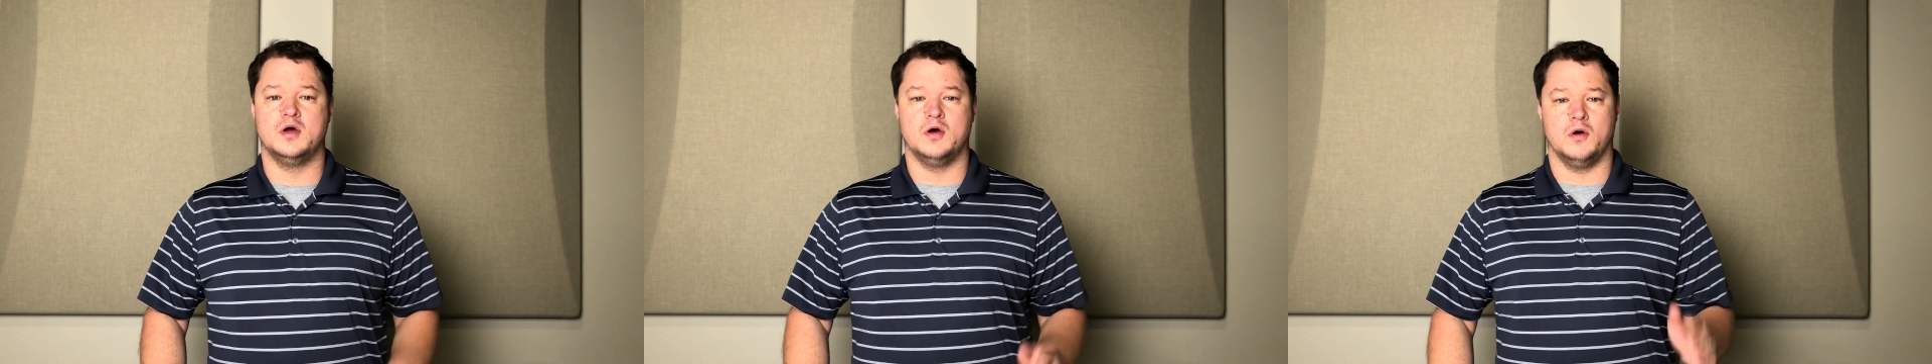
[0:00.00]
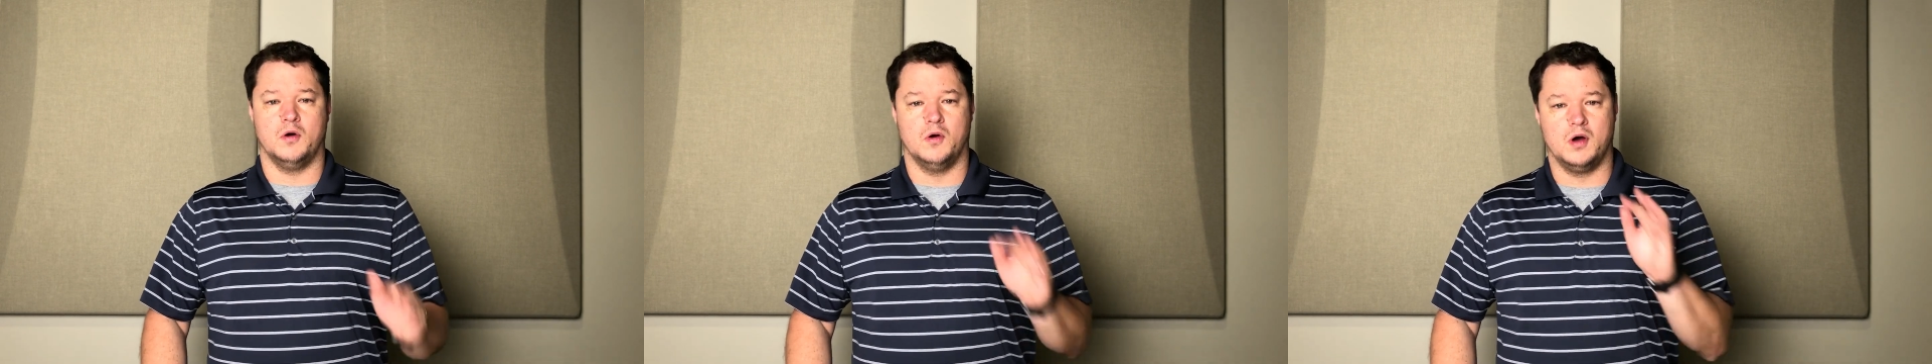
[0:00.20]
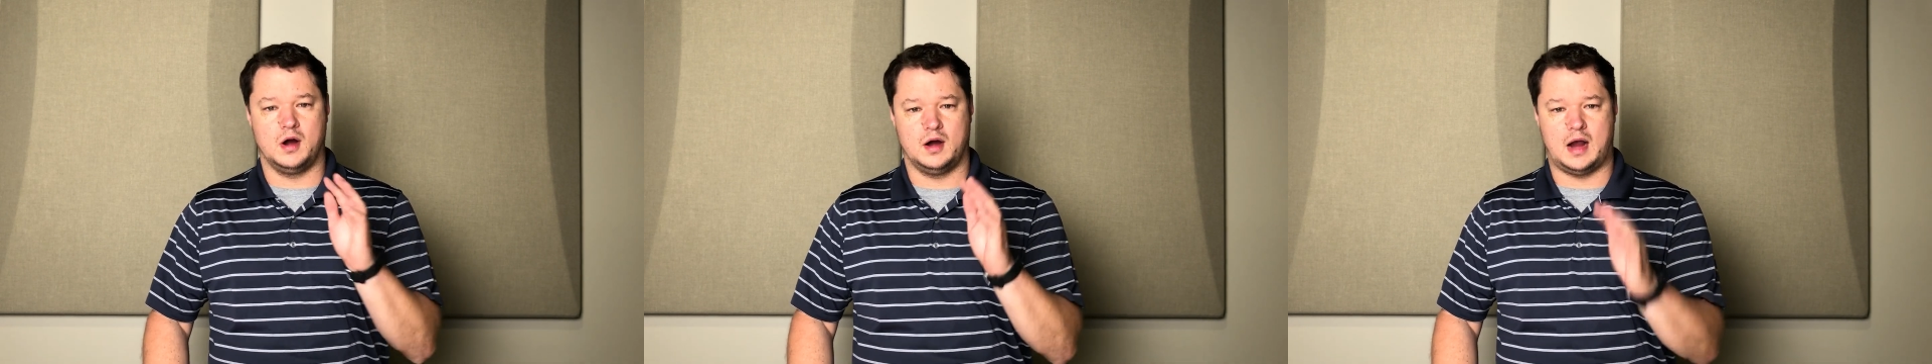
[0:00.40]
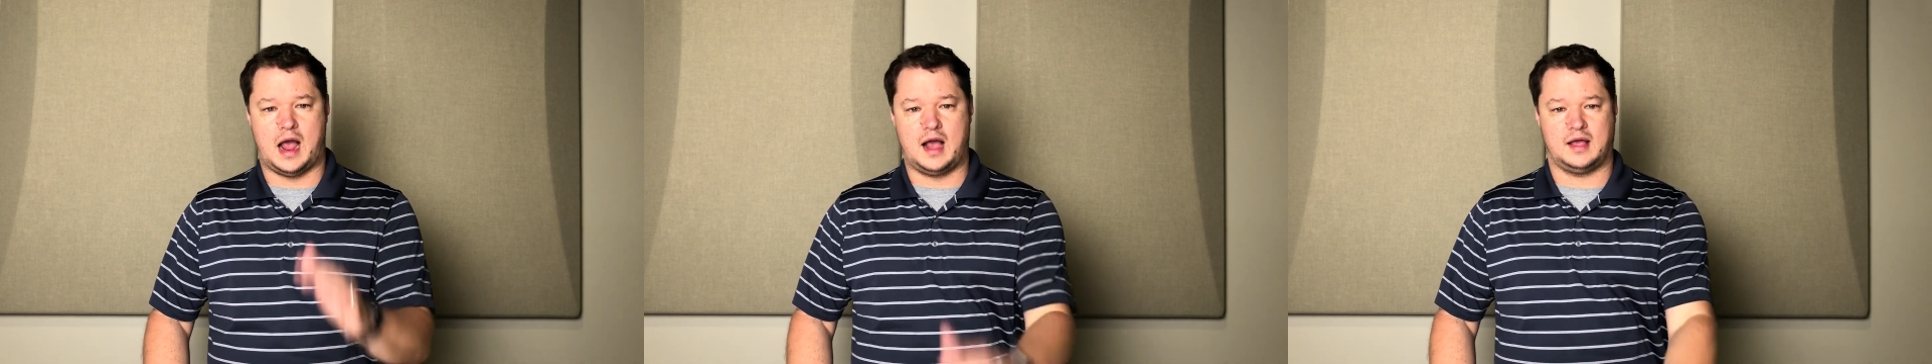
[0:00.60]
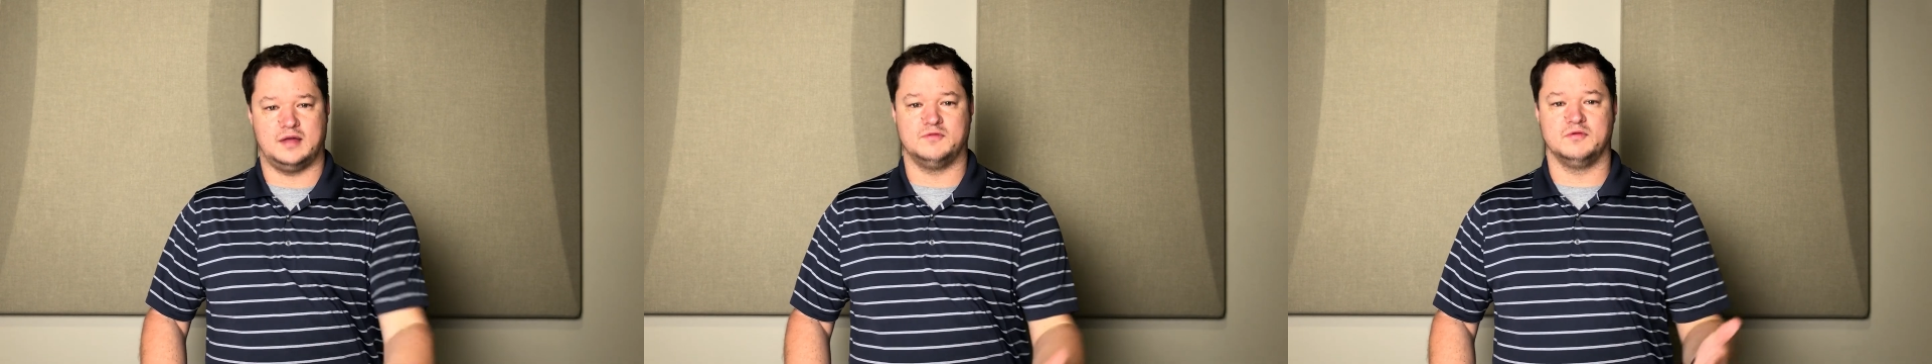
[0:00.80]
Or
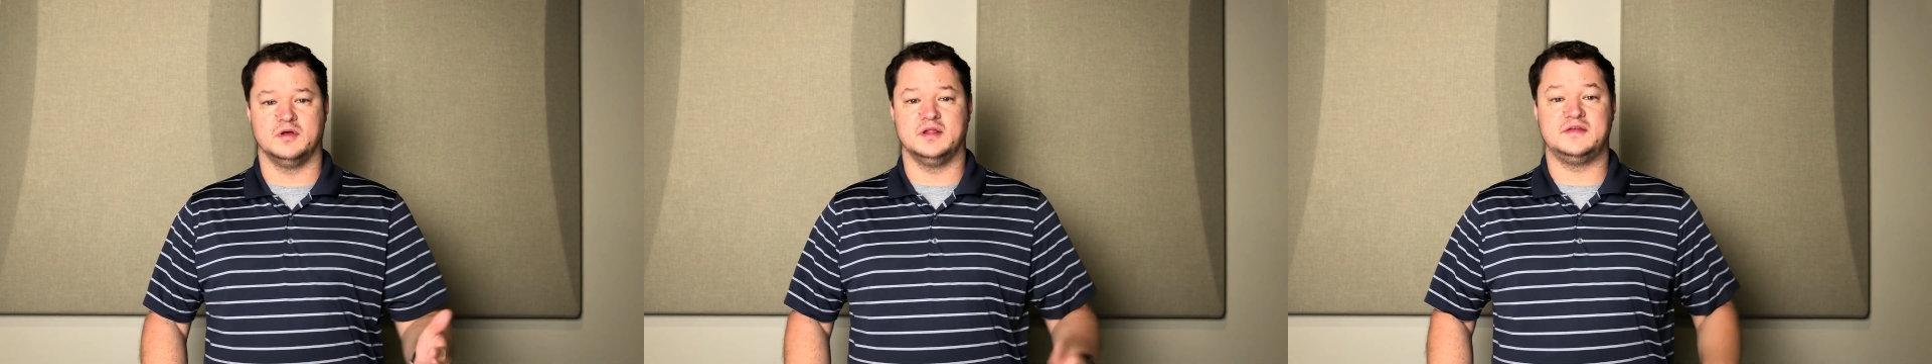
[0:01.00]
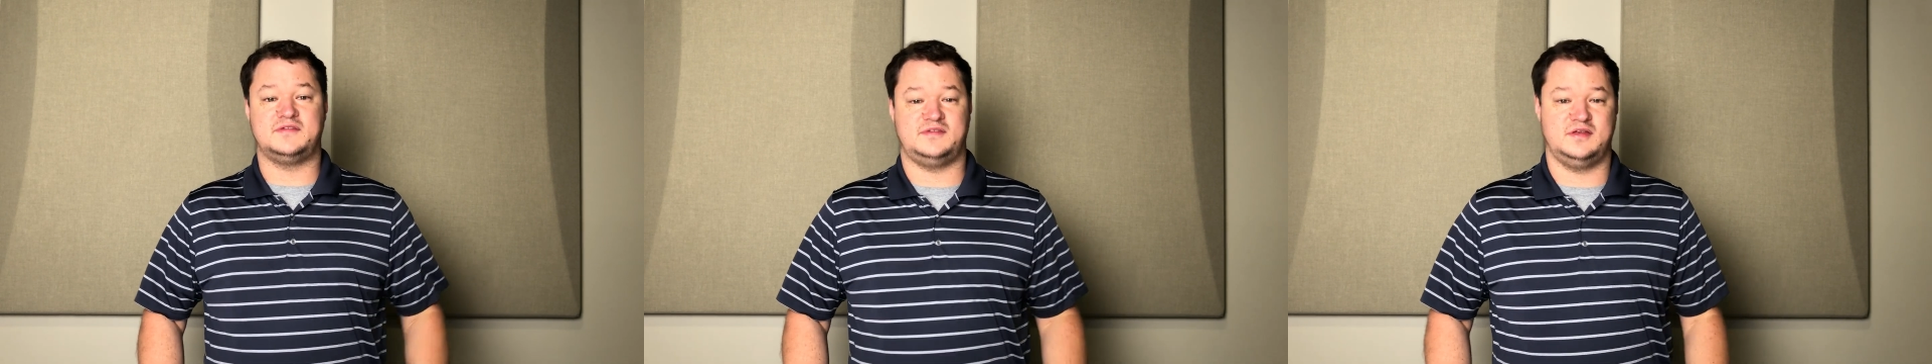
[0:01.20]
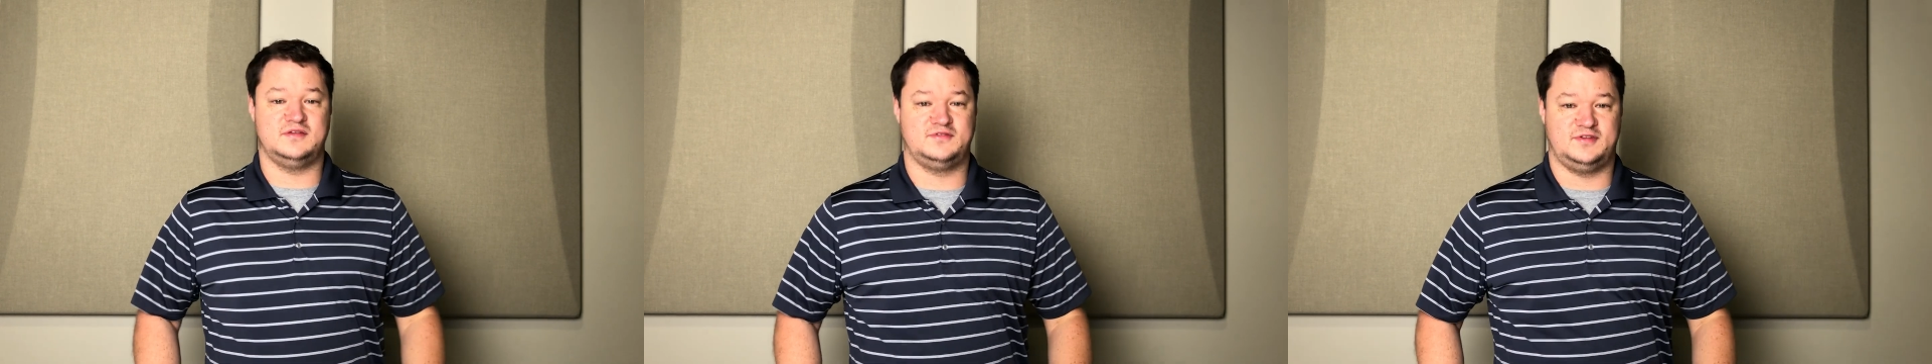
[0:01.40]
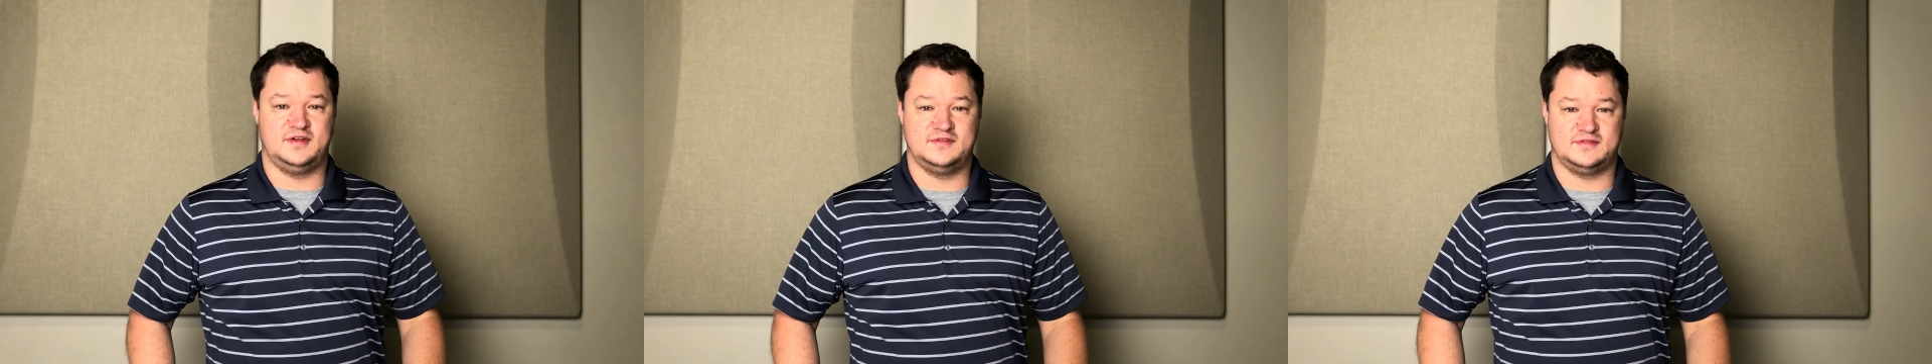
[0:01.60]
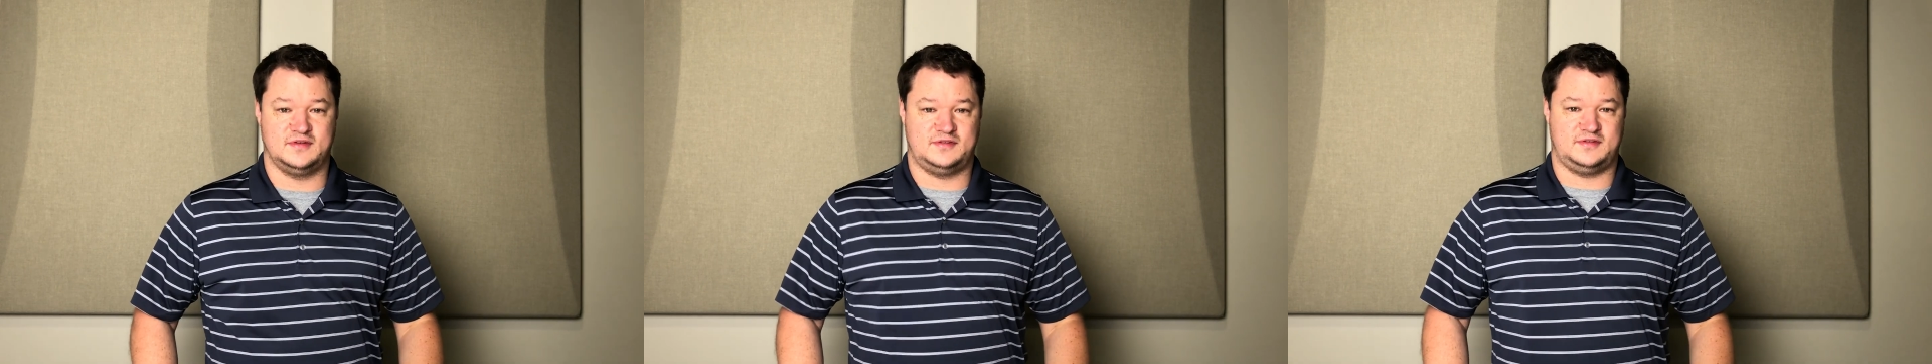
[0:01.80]
I can really see
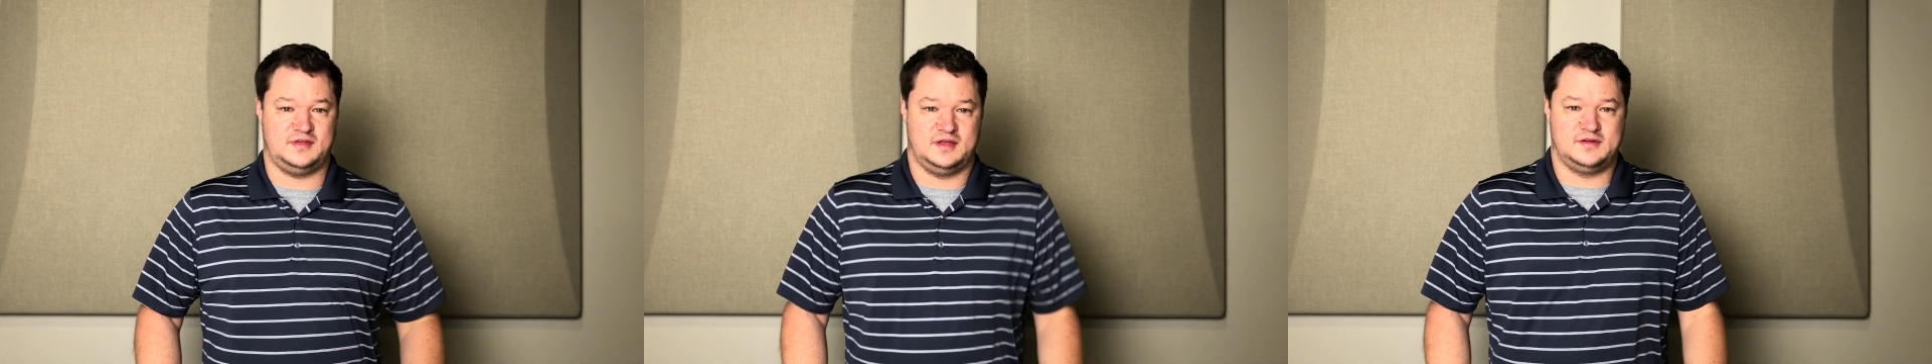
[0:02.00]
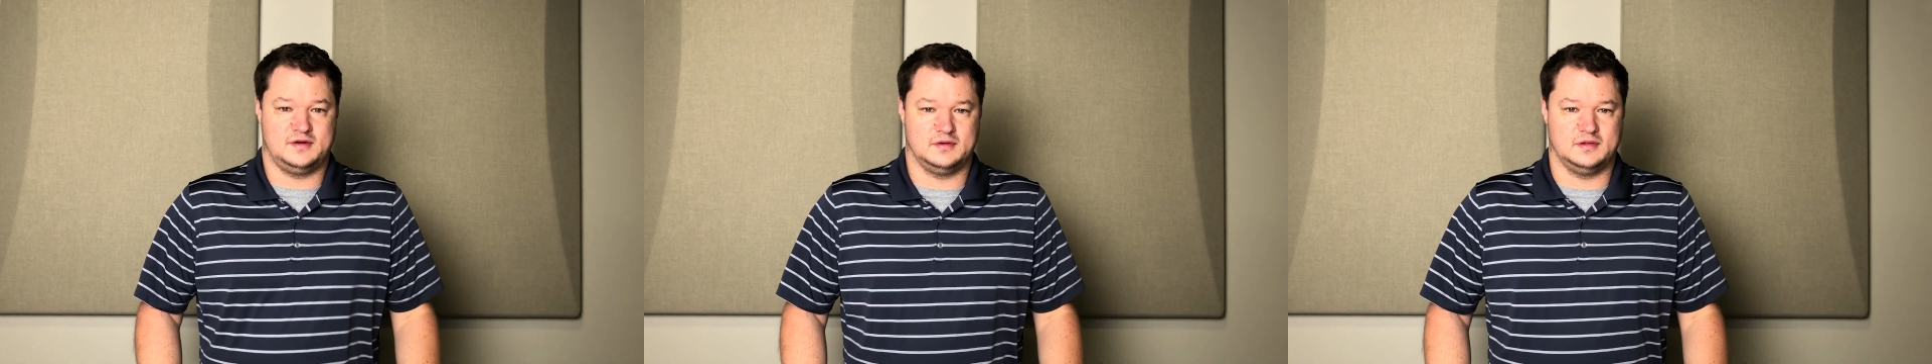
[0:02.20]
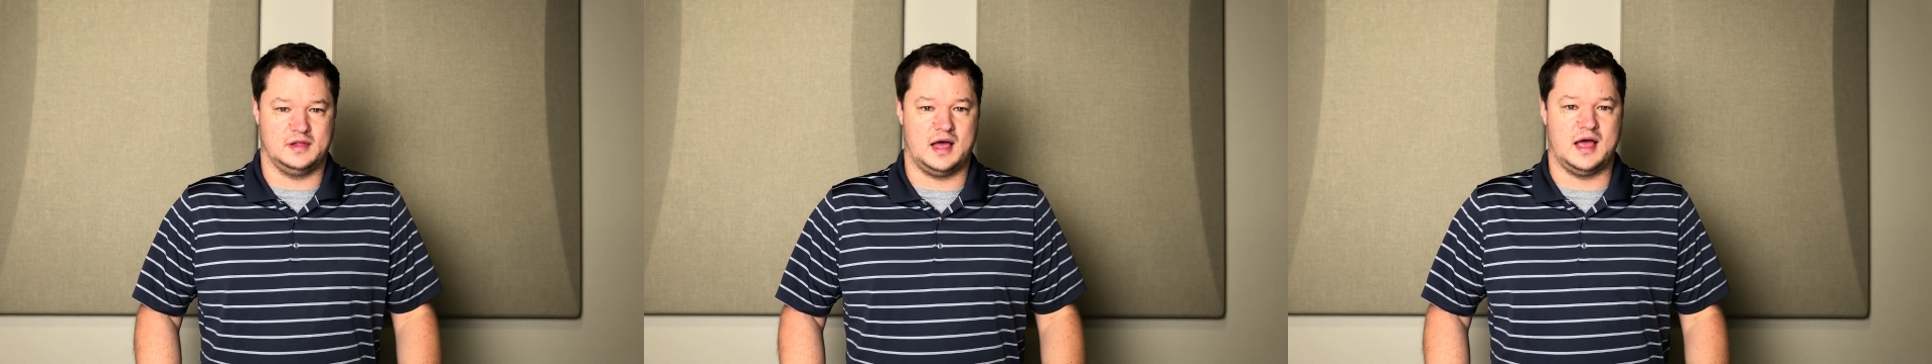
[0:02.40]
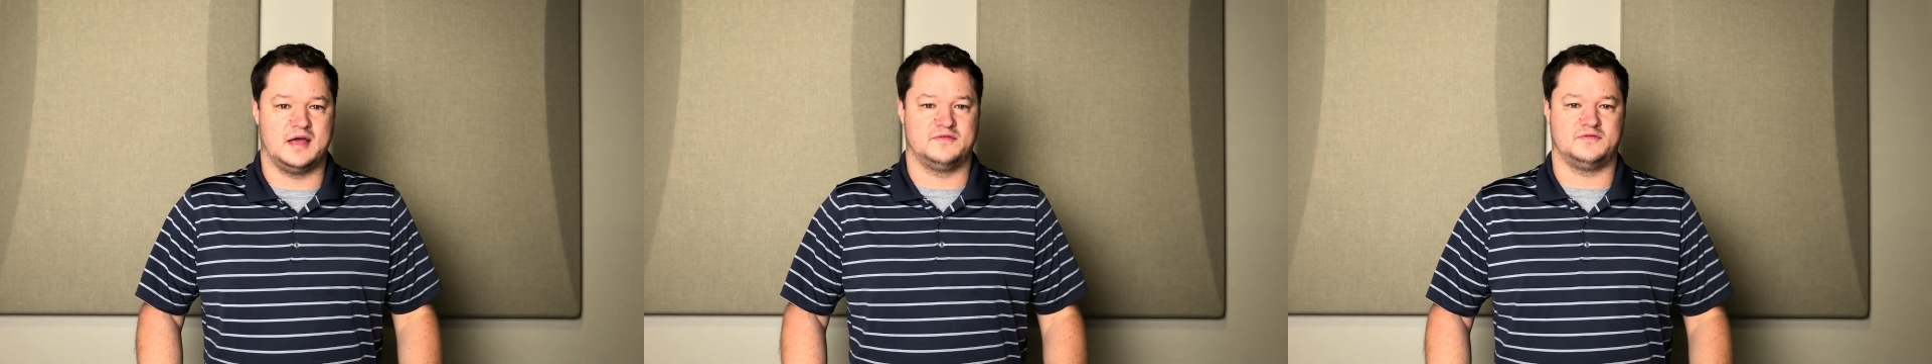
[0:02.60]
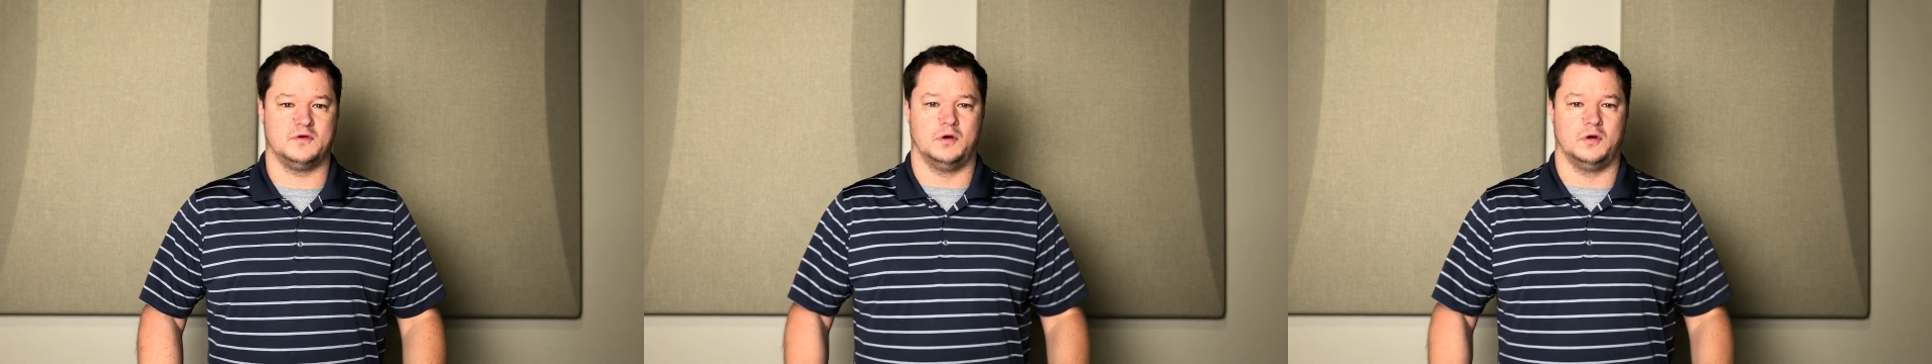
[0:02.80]
Jesus in your life.